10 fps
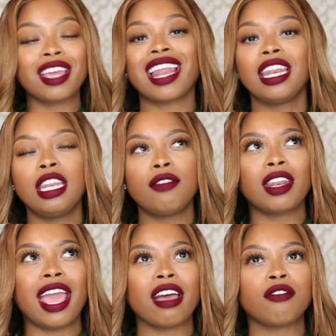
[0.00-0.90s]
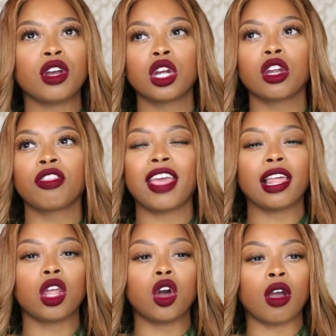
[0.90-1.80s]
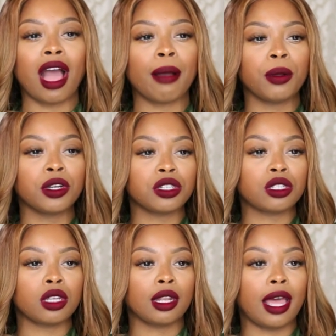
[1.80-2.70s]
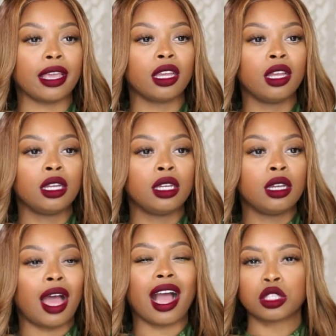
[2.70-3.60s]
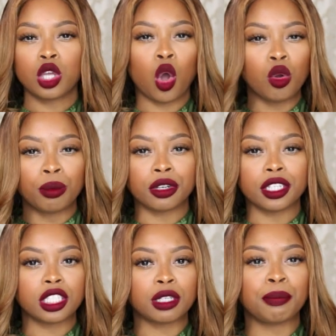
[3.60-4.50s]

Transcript: And I didn't even have her that long. I purchased her like October-ish.